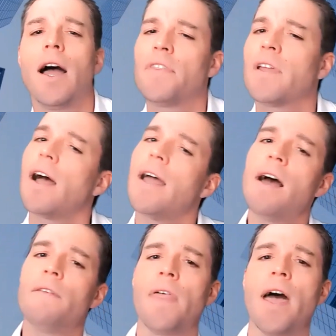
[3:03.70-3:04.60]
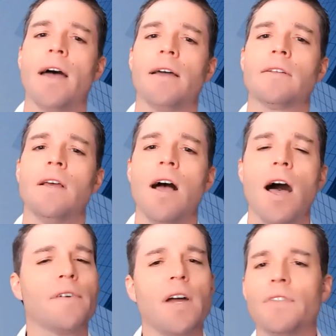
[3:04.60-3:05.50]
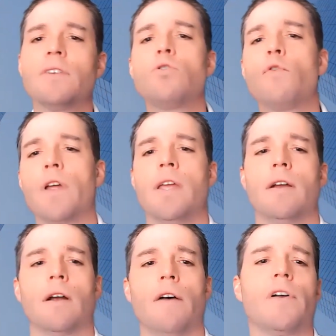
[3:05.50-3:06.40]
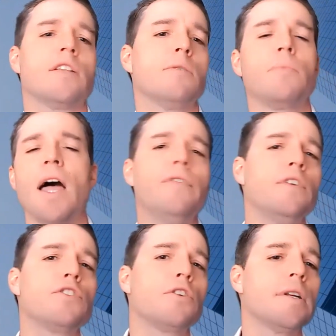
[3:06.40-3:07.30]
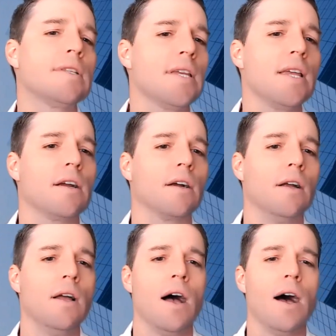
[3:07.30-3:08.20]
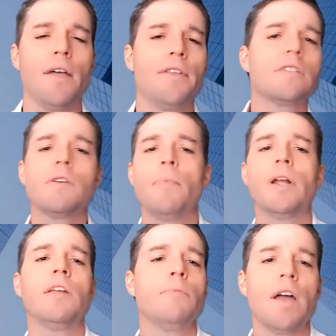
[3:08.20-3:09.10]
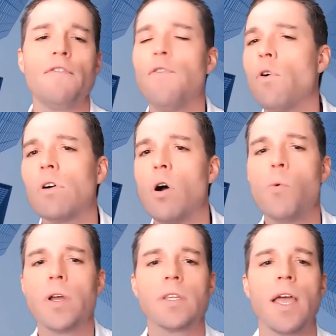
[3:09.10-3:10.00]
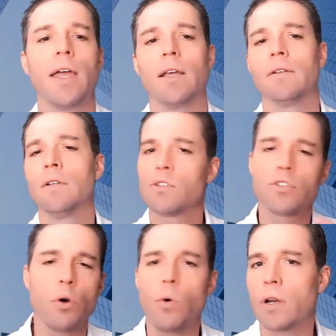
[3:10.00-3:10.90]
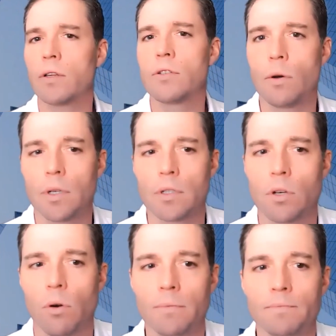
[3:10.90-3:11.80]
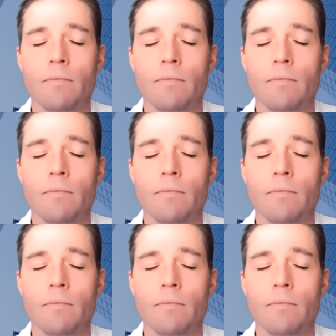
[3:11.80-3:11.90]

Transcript: I think I have that. I've got this over here. I've got some life insurance here. There's some money in my 401k, so on and so on and so on.